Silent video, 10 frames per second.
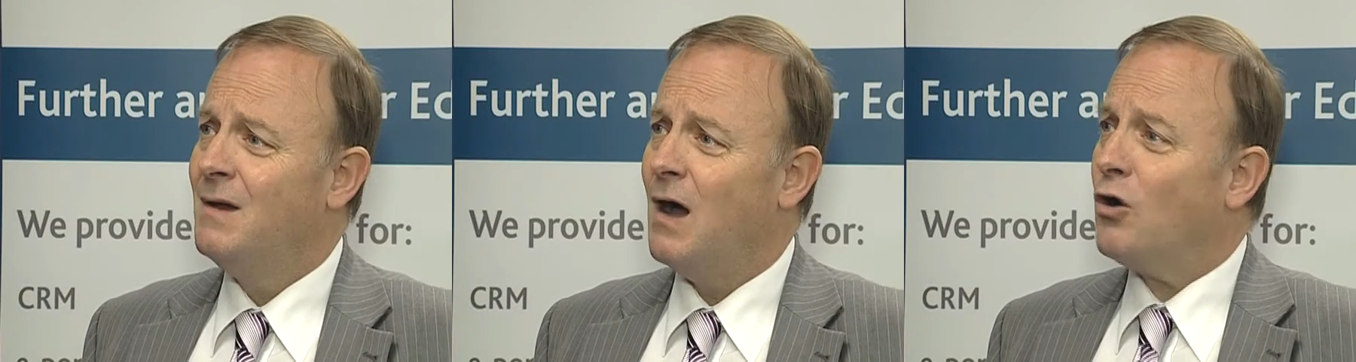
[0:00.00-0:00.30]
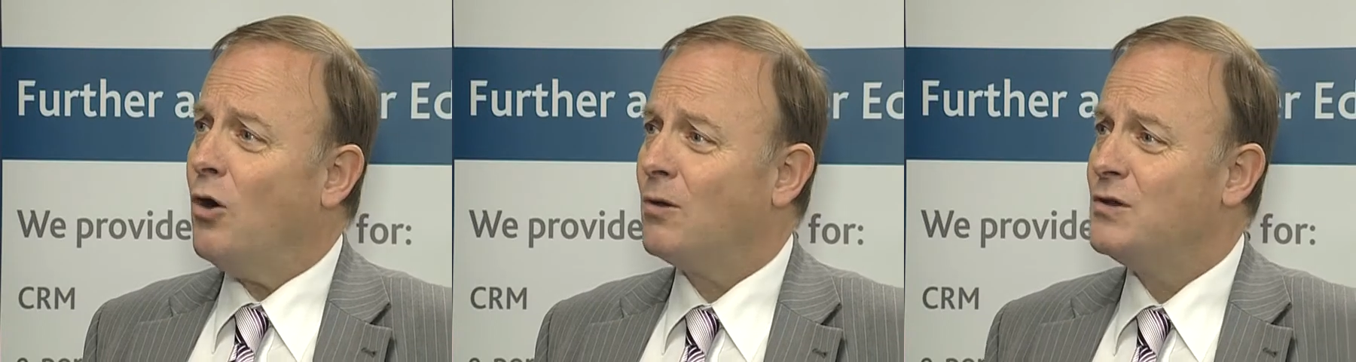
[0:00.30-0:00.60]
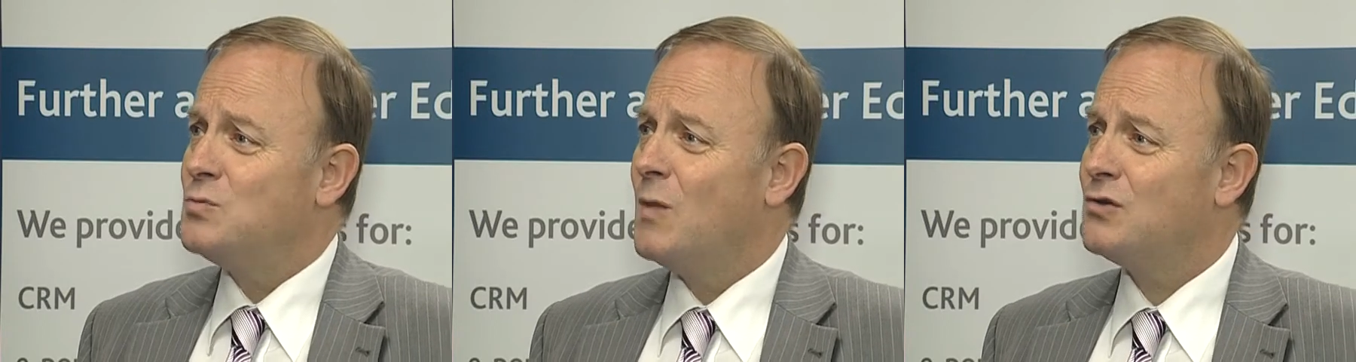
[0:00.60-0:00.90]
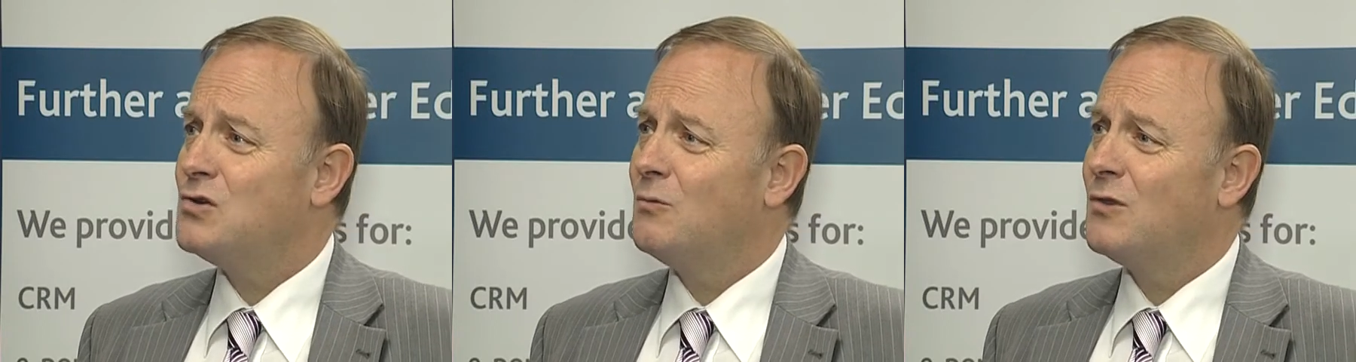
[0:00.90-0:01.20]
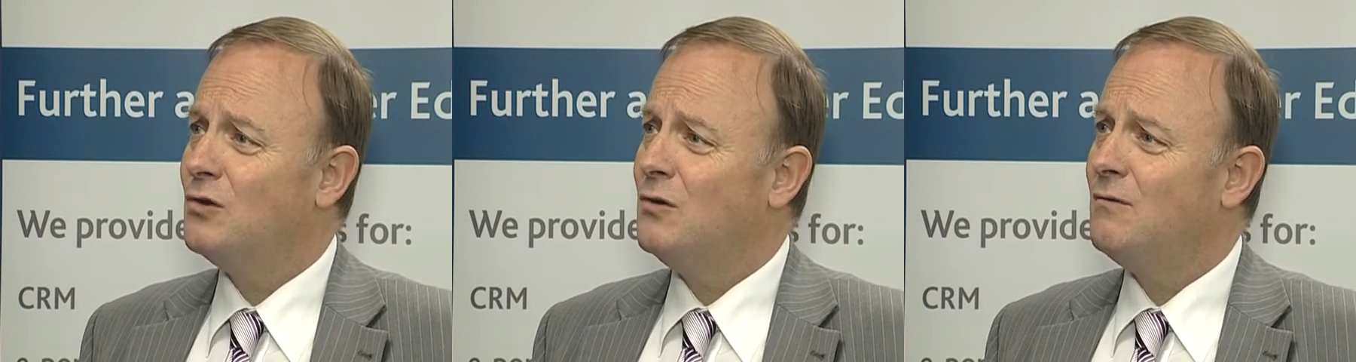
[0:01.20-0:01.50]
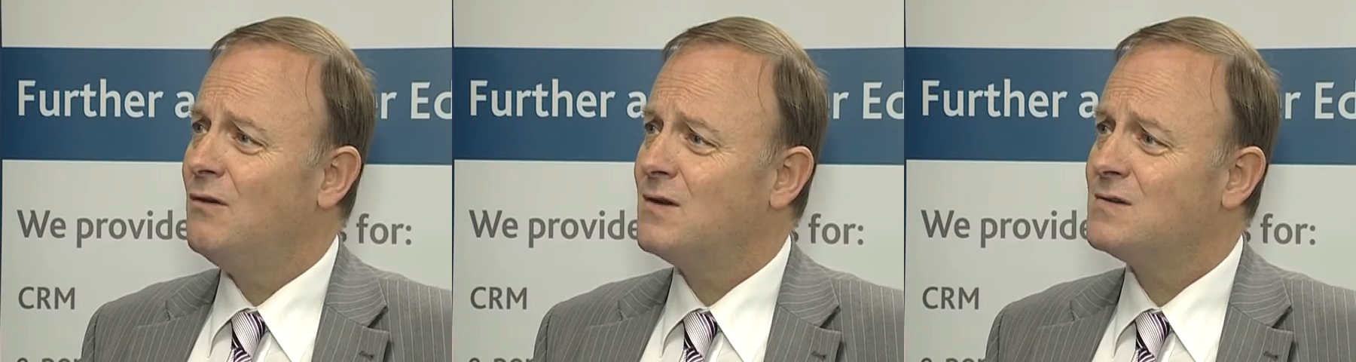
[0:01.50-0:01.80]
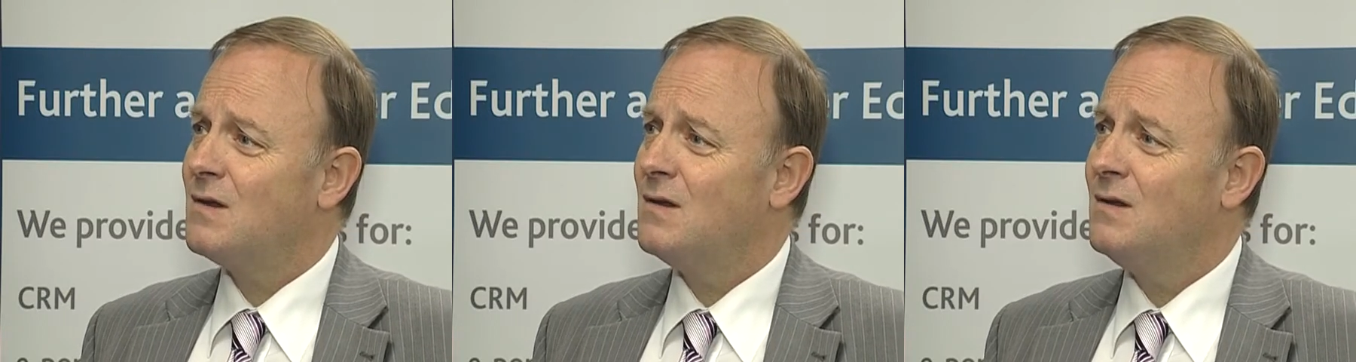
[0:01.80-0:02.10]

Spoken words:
a college merging with a university,